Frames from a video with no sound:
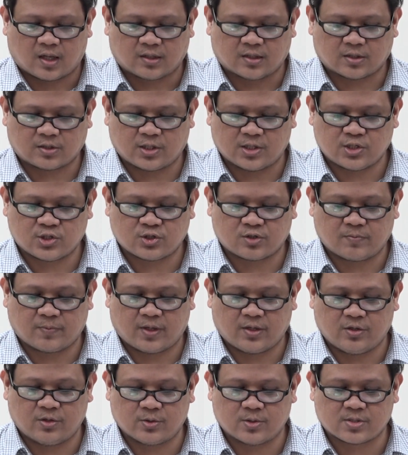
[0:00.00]
the teacher
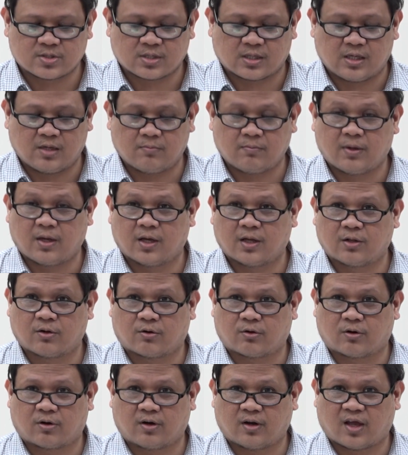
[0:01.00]
may use email
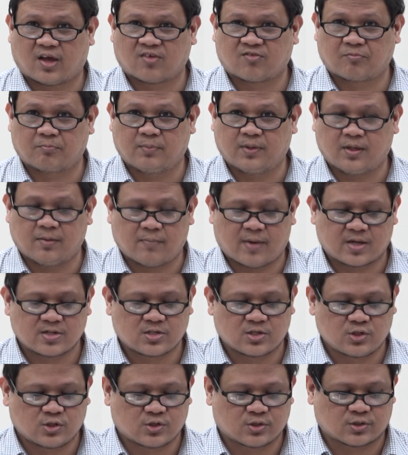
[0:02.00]
or FB
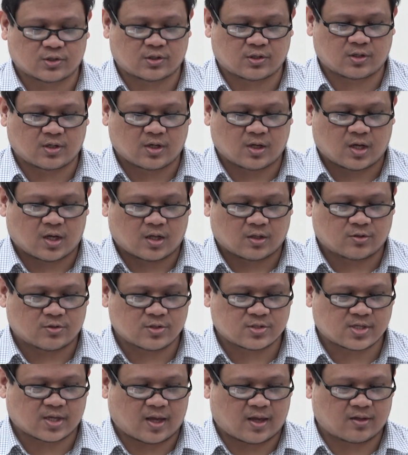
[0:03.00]
Messenger
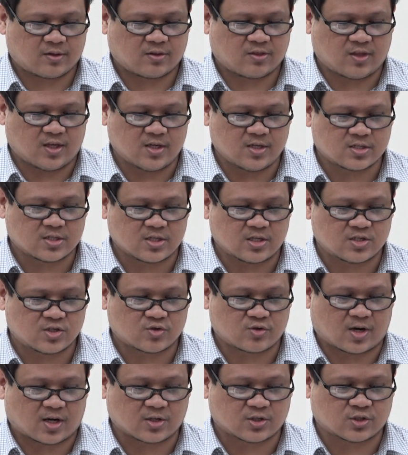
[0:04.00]
to send these
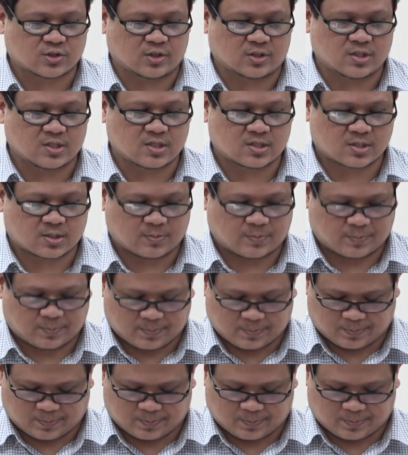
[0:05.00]
instructions.